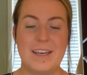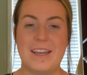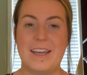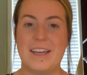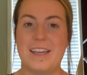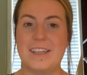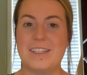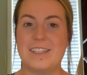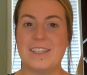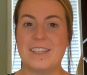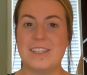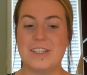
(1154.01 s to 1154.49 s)

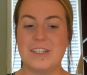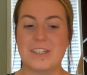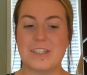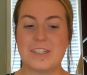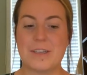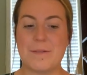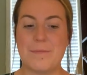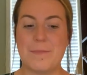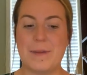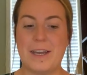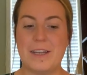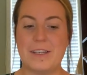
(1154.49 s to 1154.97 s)
is to just
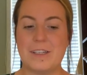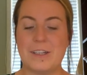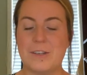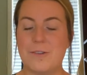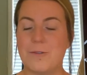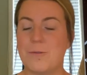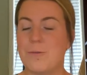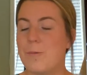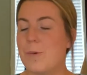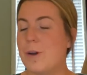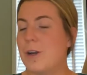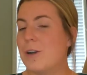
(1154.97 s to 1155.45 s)
imagine,
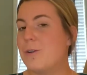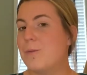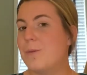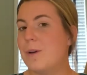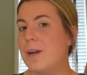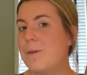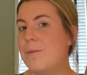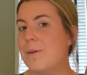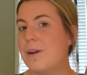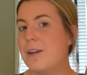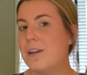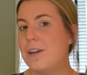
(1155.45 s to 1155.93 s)
where do
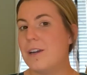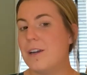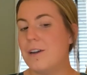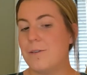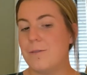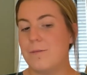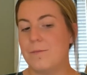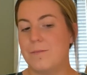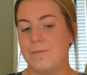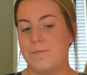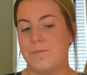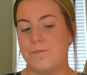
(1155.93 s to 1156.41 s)
I want to go?
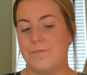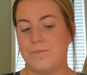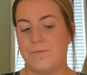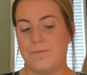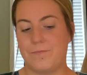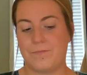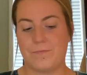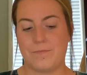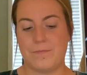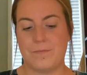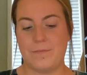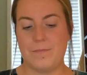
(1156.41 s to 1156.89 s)

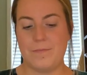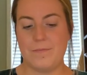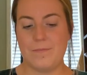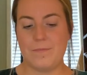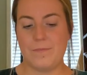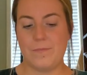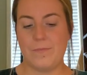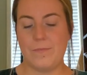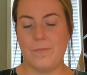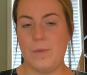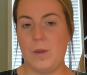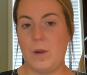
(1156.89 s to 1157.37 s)

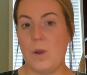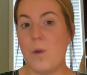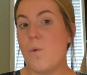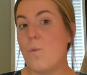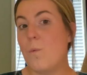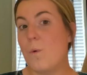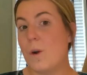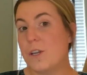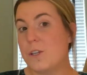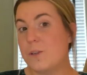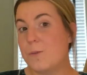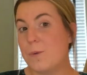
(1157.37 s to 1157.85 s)

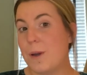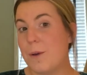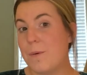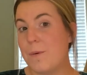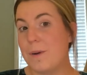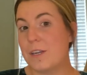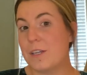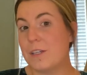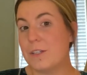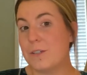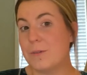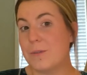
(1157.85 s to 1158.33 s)
What do I
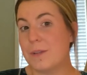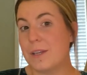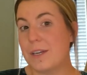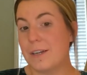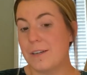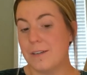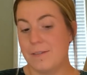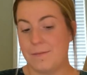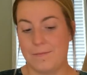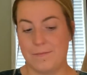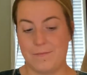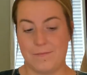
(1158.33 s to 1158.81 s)
want to do there?